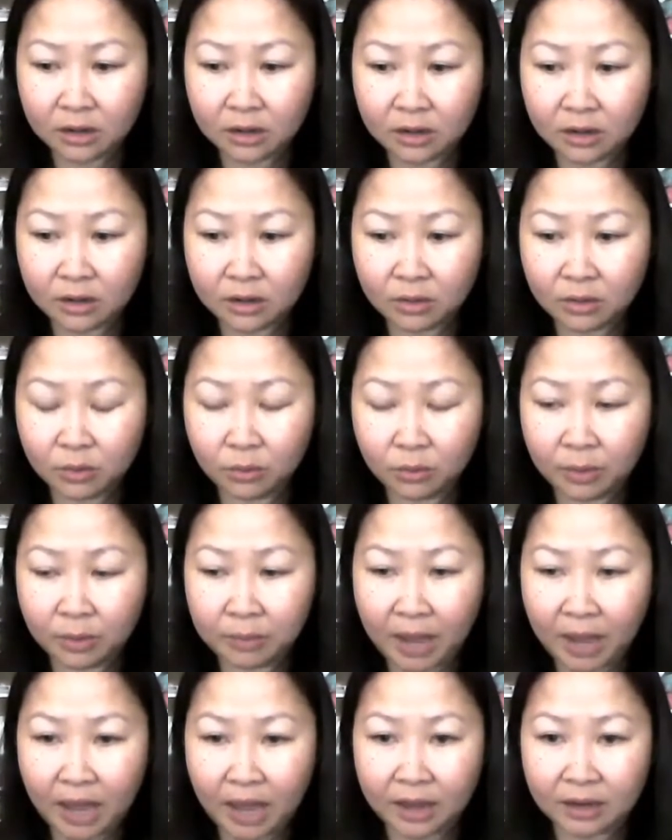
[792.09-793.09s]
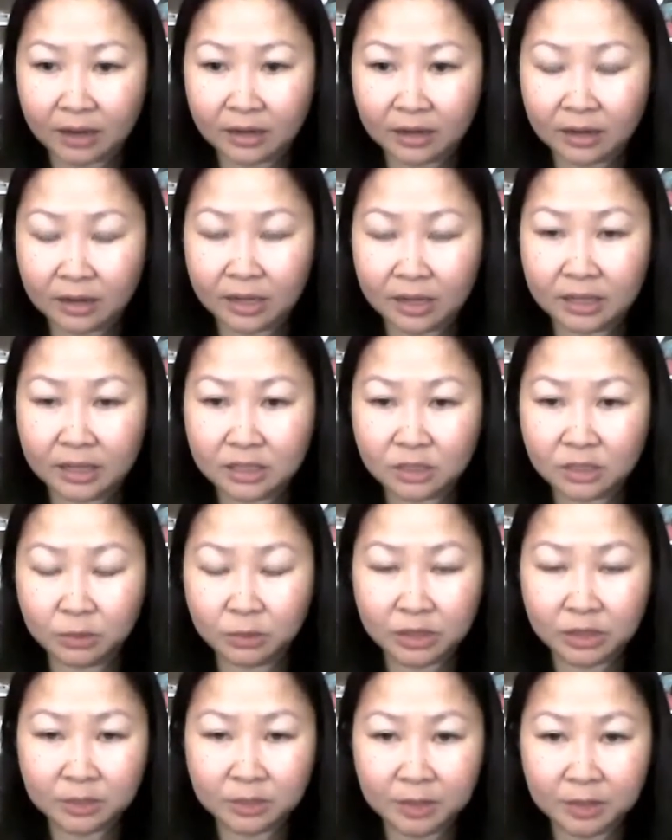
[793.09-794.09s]
went back, and then she went
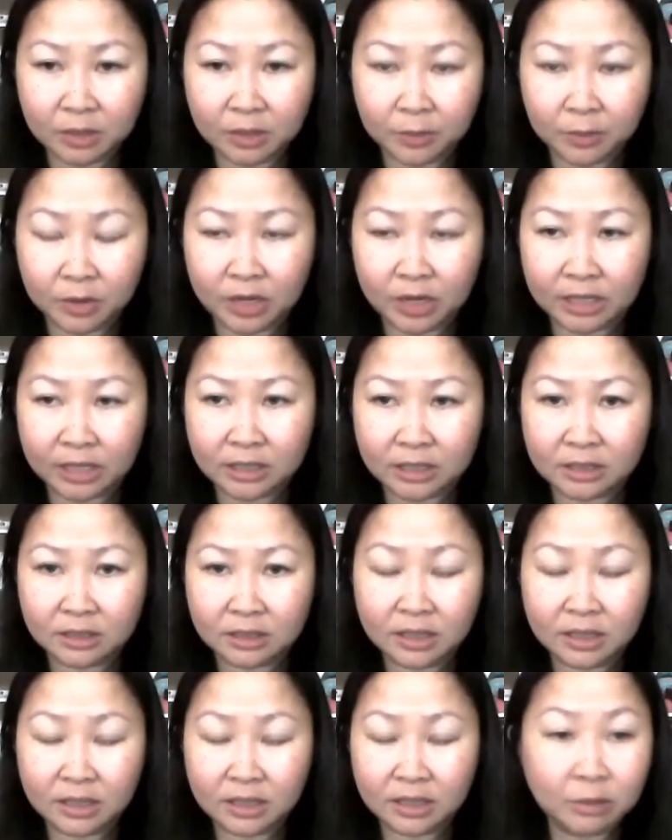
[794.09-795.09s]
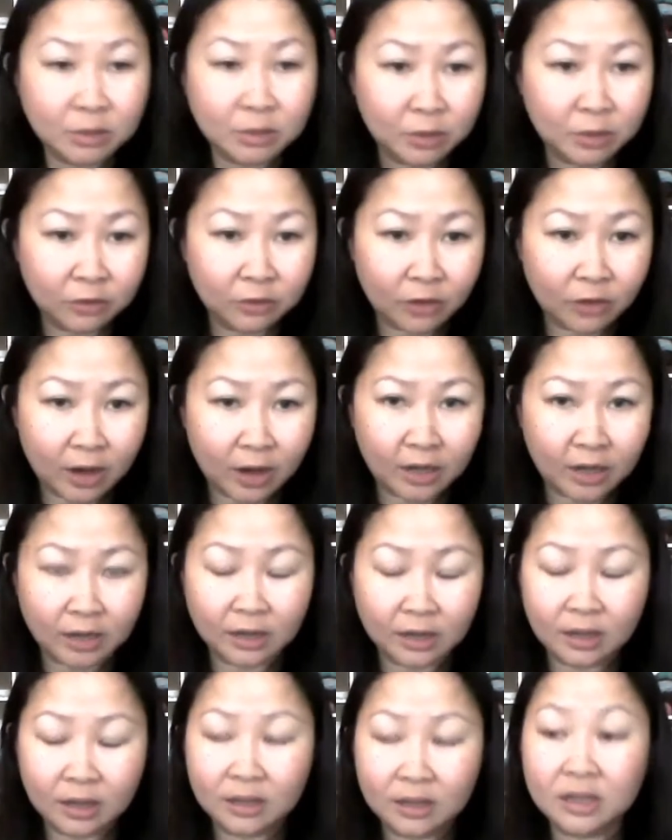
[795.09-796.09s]
to pick up her kids. That was one Friday.
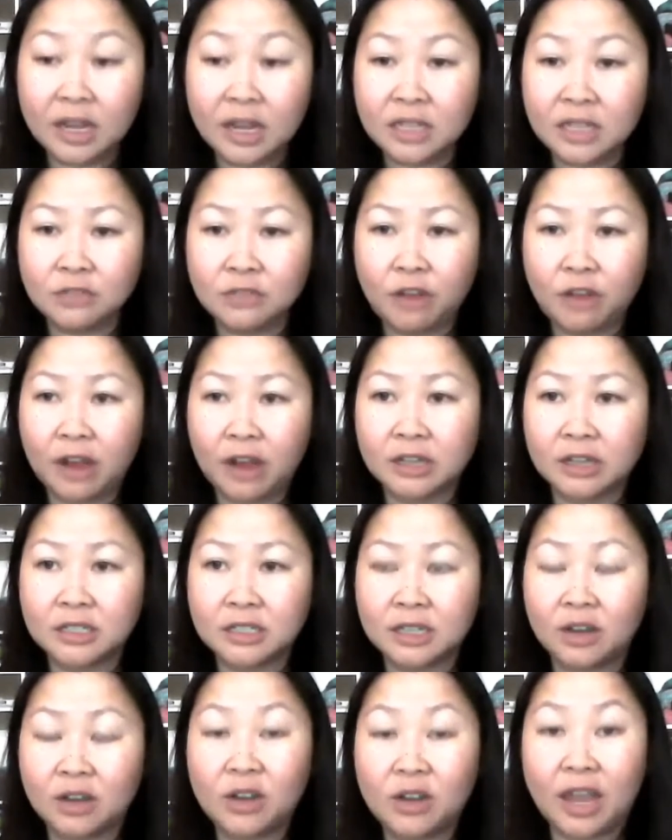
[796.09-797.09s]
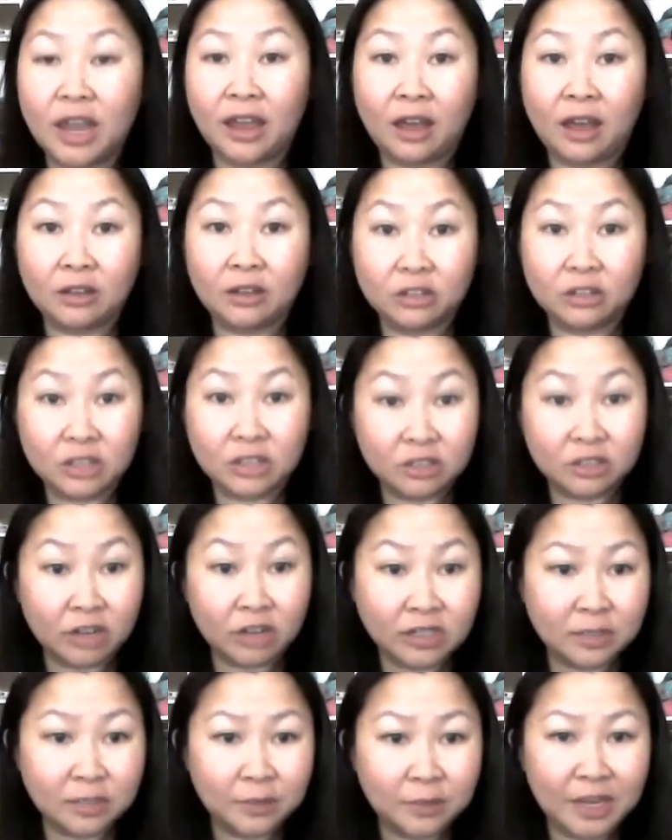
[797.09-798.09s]
The next Friday, she's like, okay, I'll
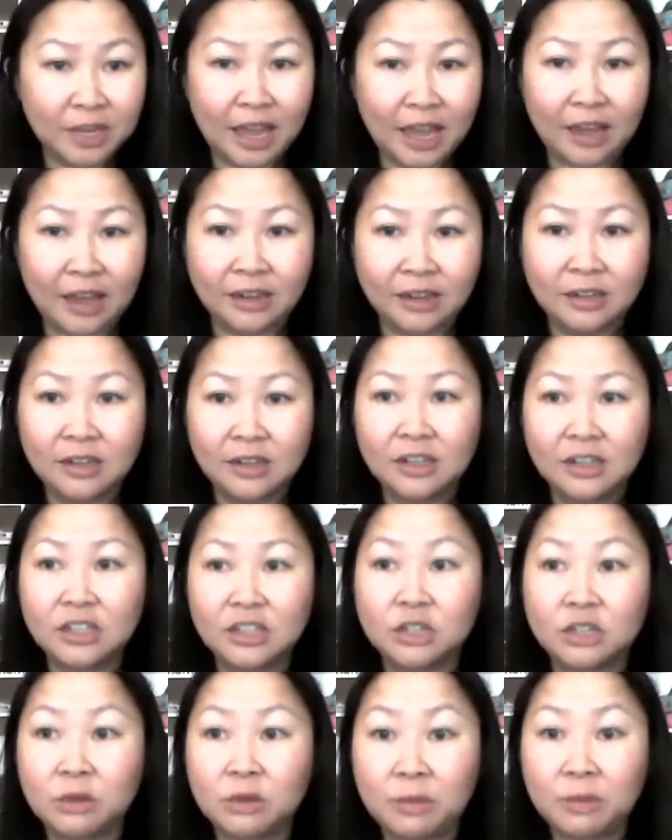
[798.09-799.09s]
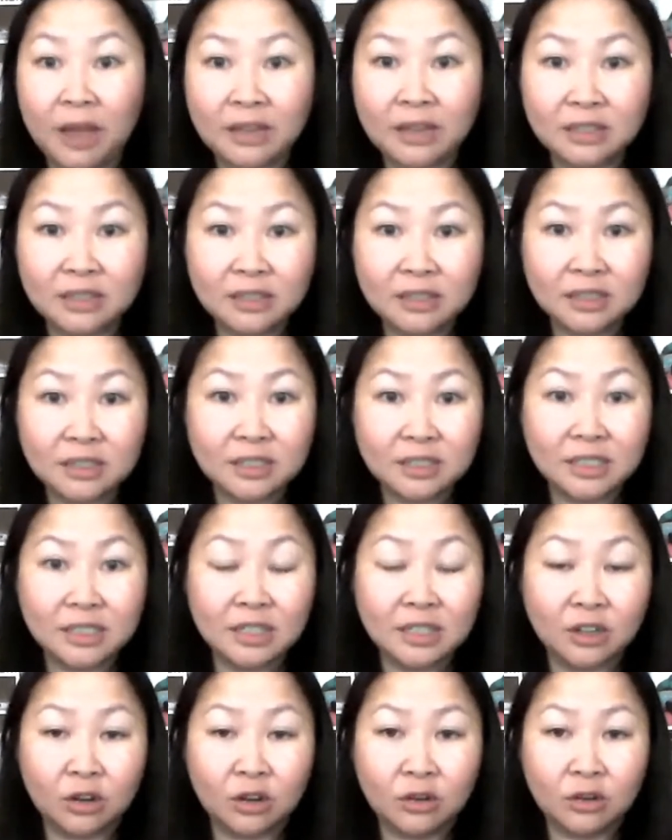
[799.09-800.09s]
dress up again. She went back to the
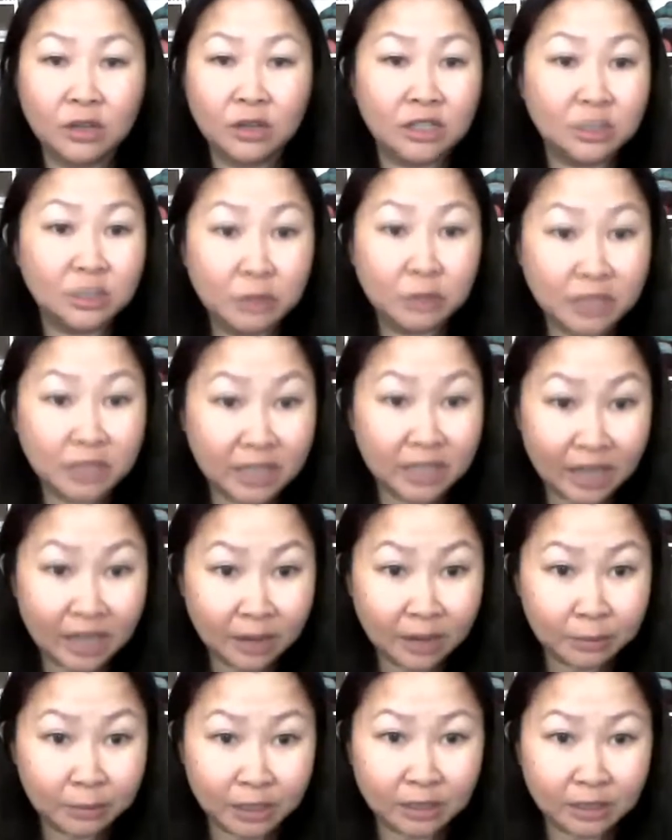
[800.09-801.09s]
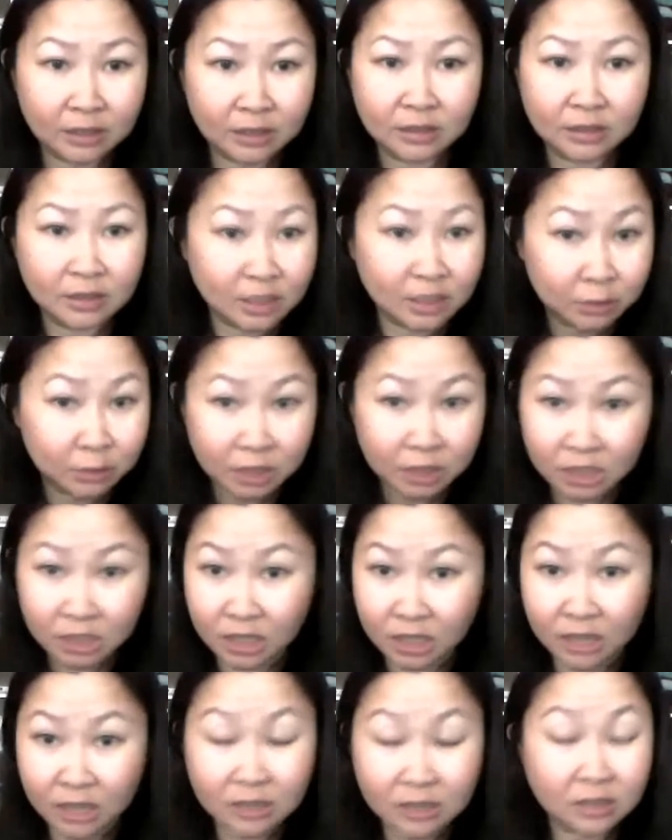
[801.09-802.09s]
casino. She wasn't gambling. She was
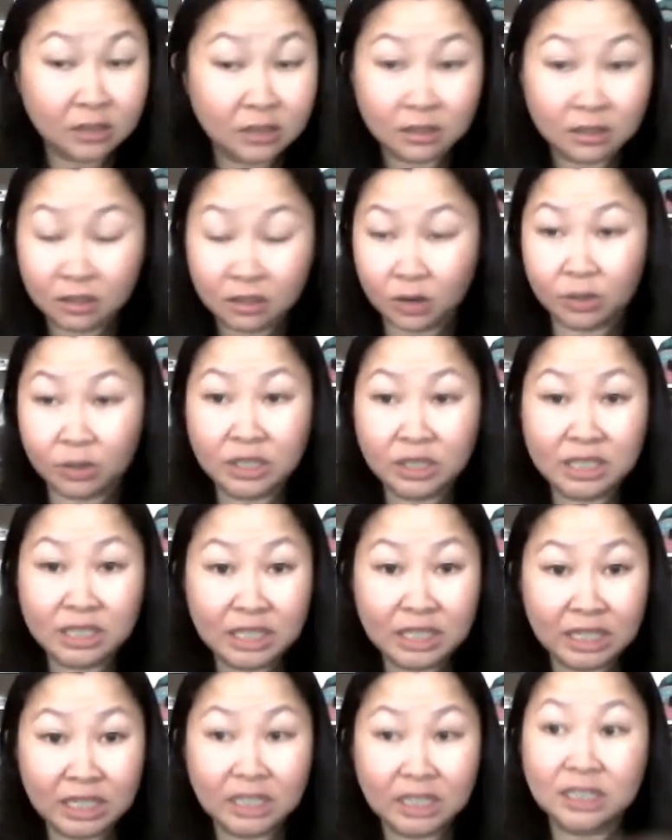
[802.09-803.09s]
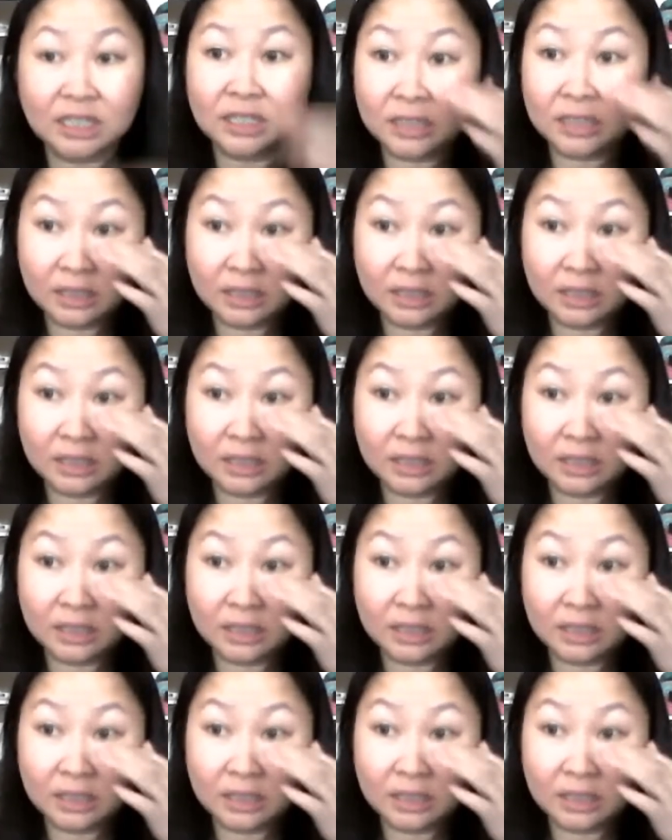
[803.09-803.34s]
just going to eat,